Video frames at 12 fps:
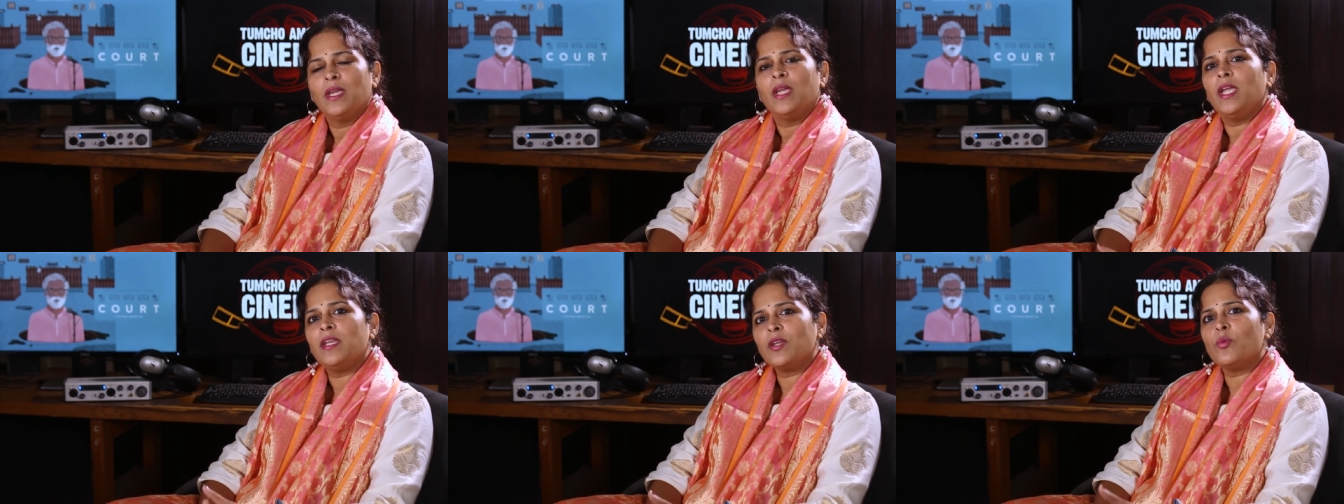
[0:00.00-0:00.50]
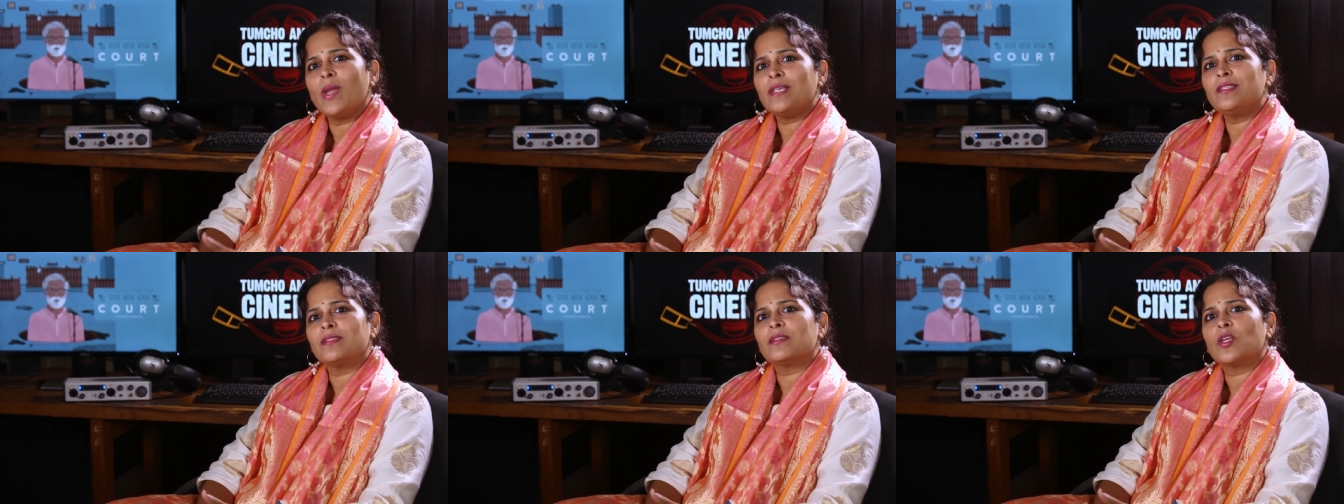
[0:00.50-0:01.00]
He
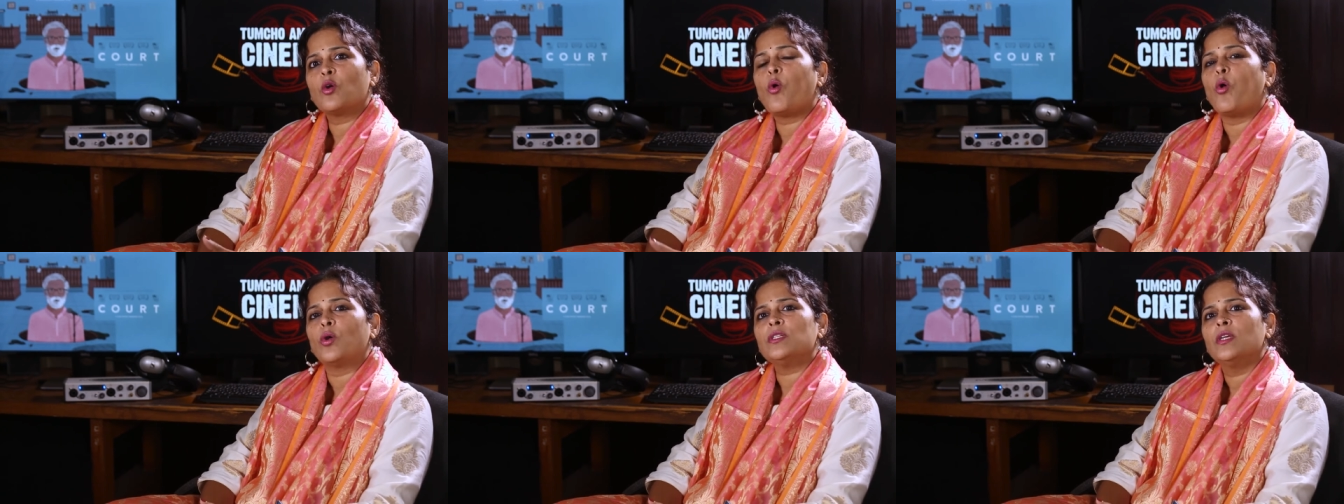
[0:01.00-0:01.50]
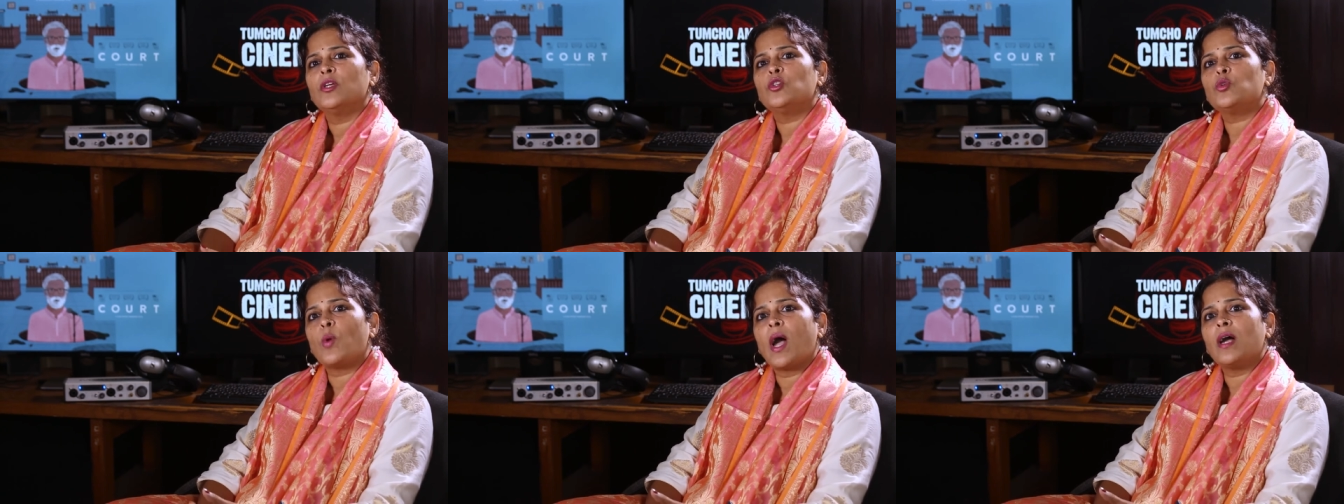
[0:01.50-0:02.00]
requests the court
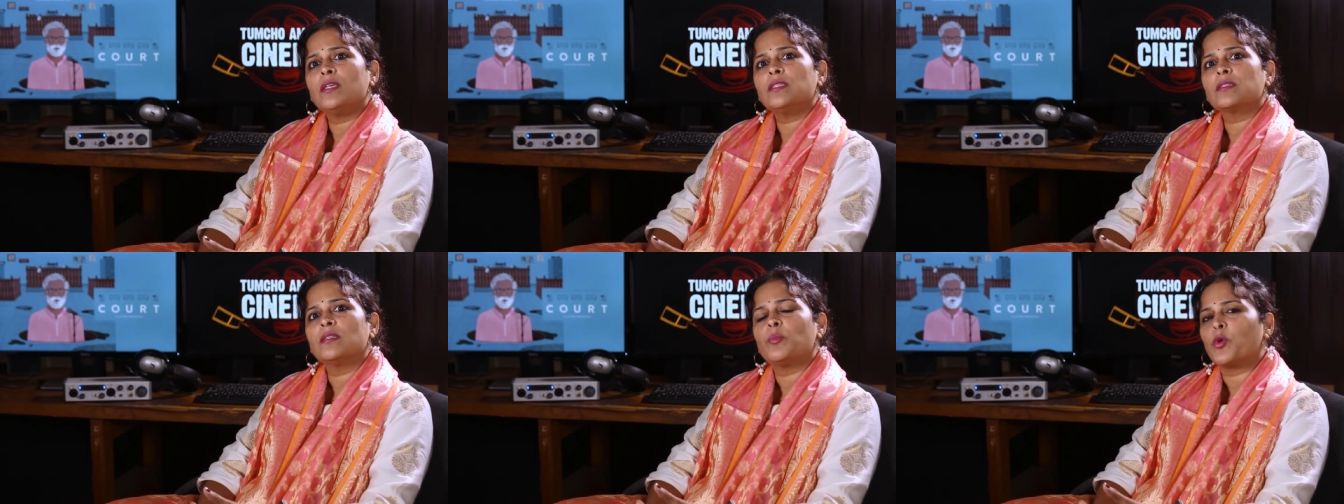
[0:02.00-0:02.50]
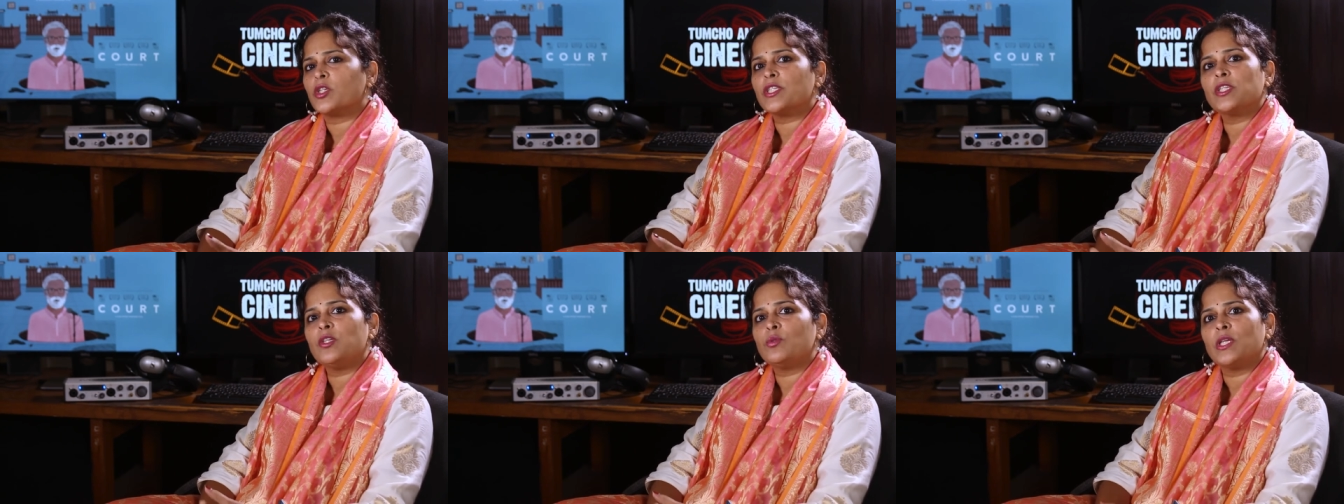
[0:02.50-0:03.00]
to ask the
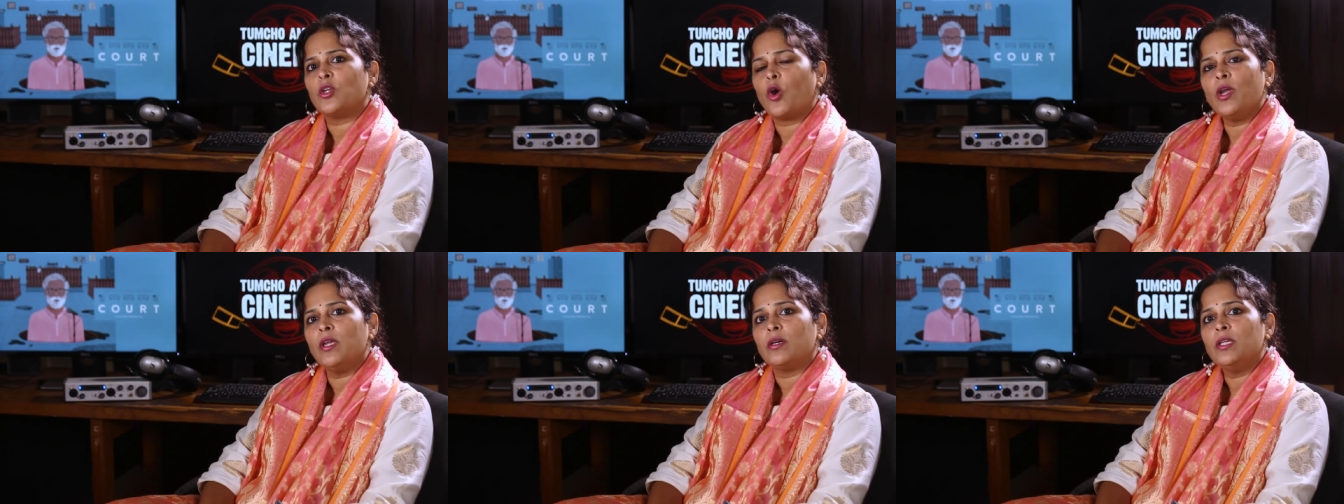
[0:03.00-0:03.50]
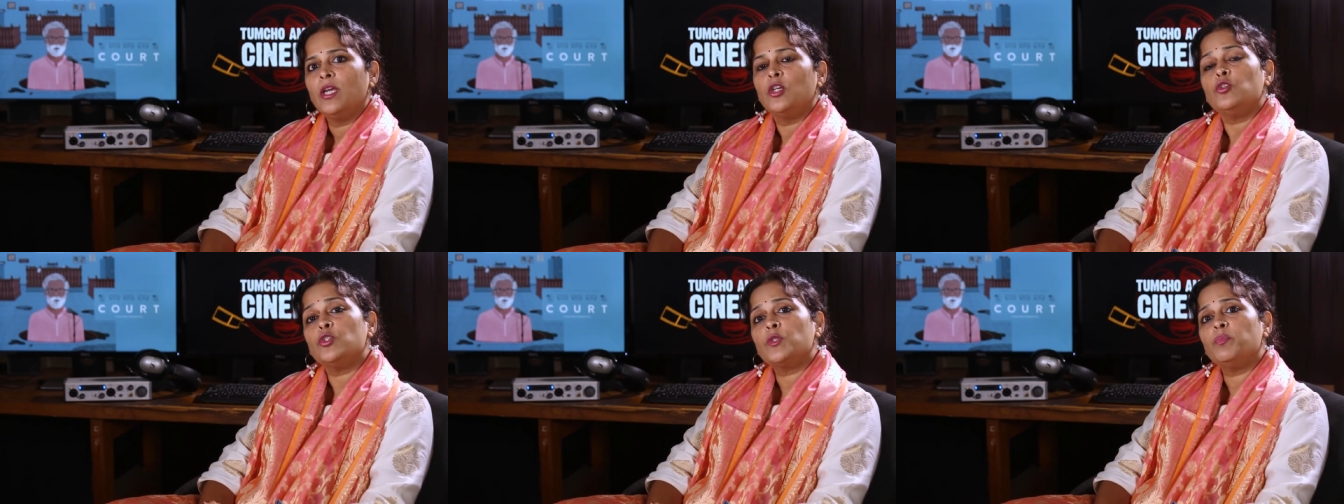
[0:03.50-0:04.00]
prosecuting lawyer
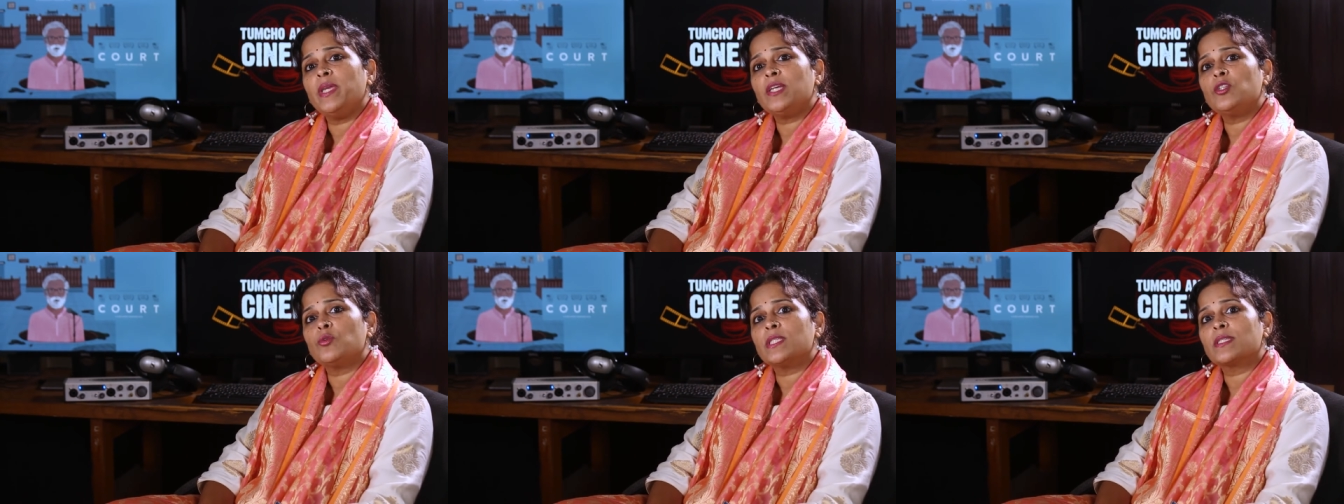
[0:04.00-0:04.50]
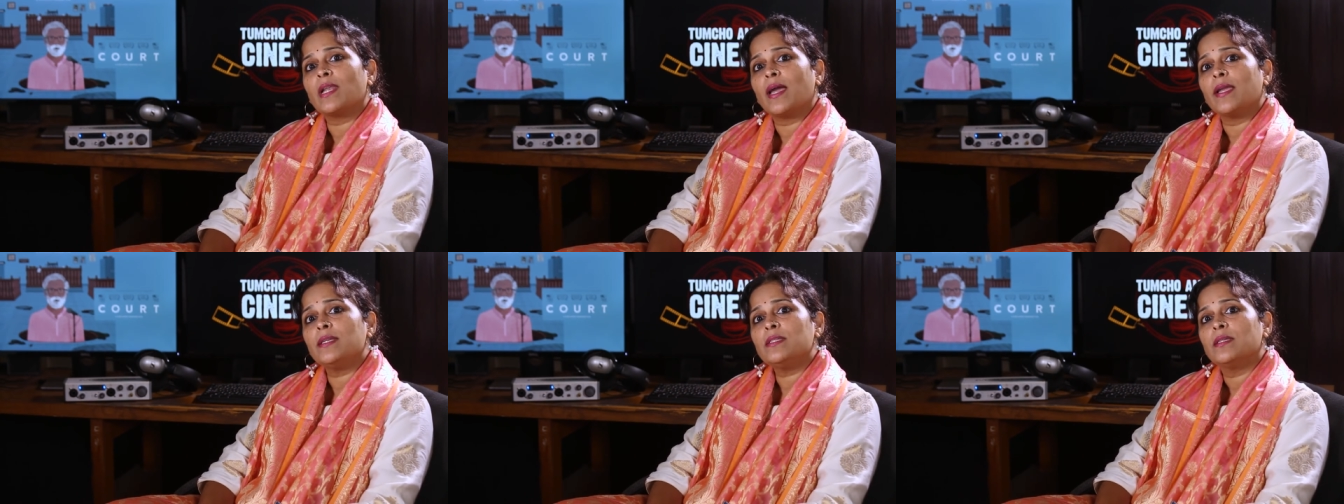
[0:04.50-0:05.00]
to speak to his
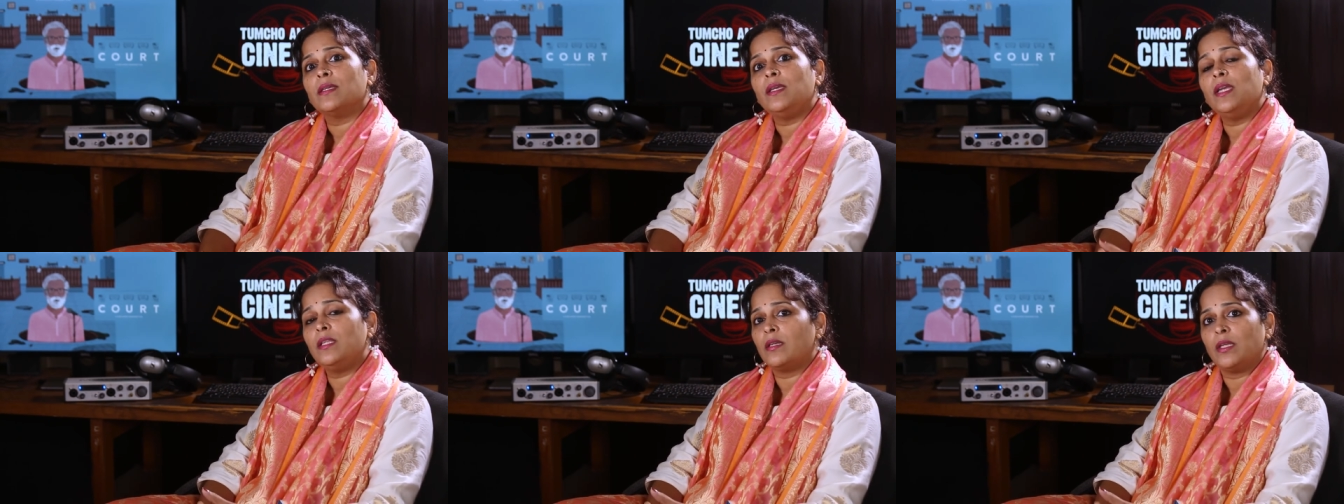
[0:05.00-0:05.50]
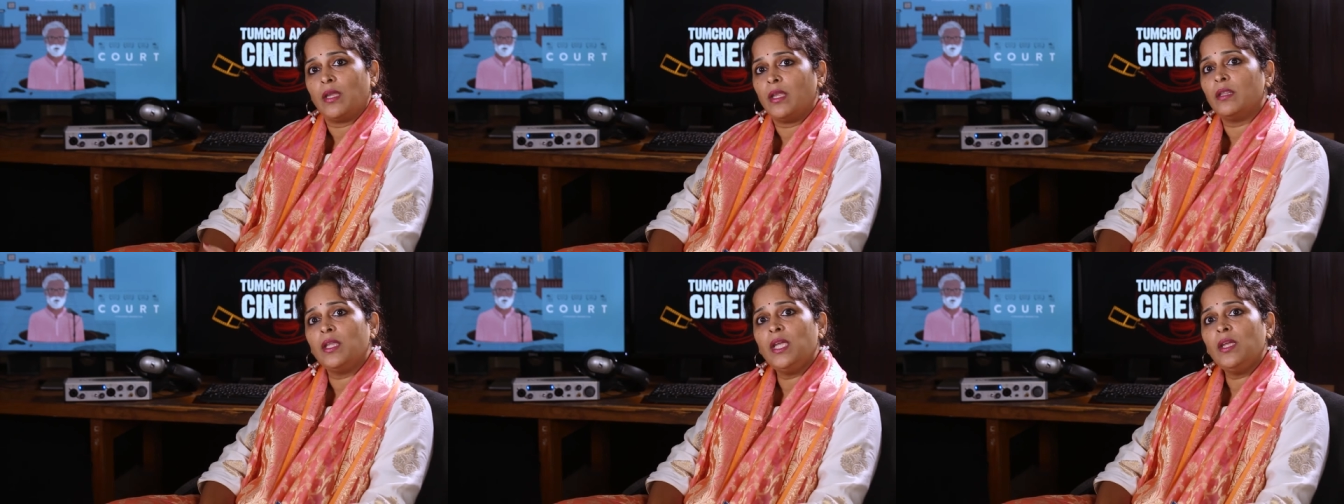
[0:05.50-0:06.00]
client either in
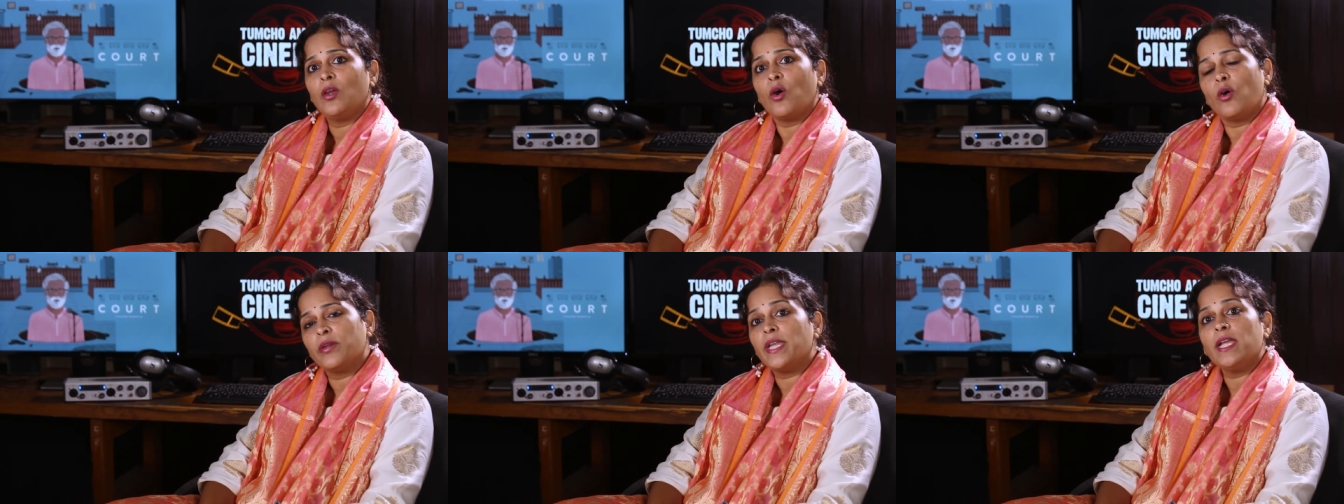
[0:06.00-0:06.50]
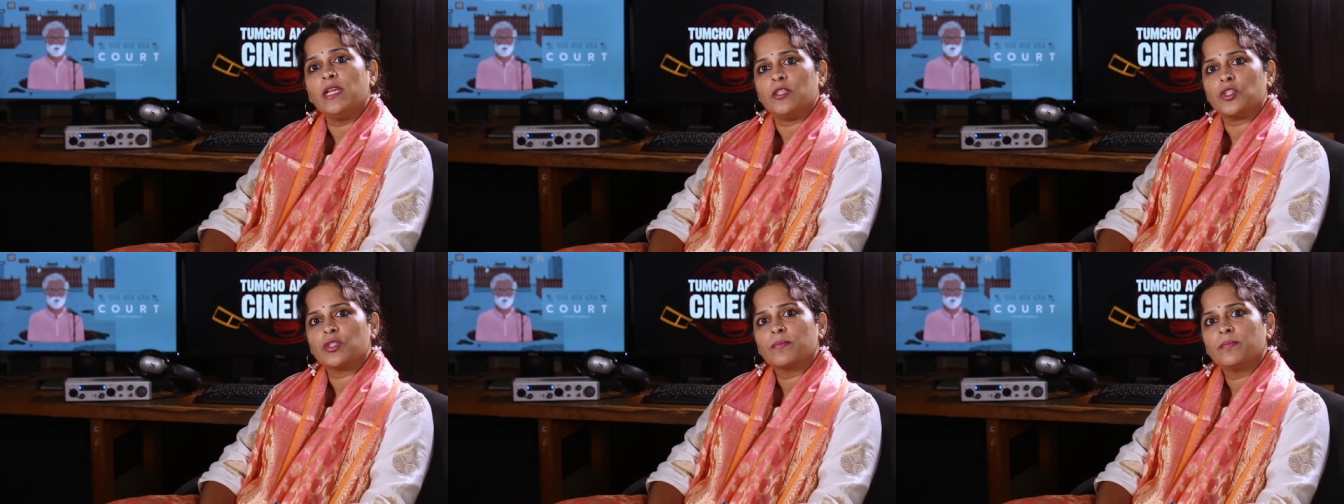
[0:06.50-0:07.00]
Hindi or in
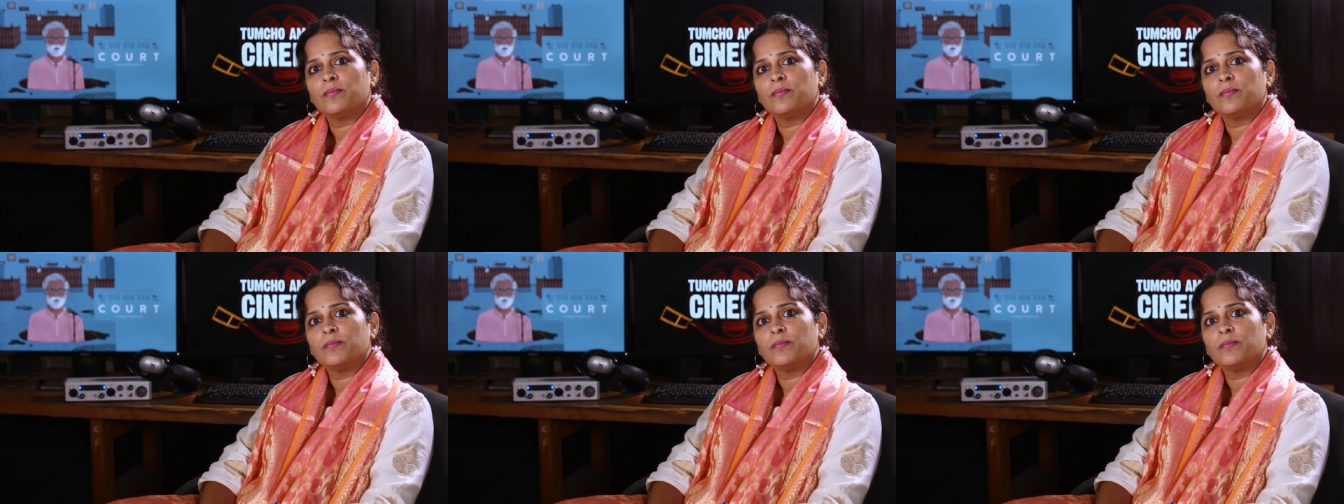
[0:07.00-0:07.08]
English.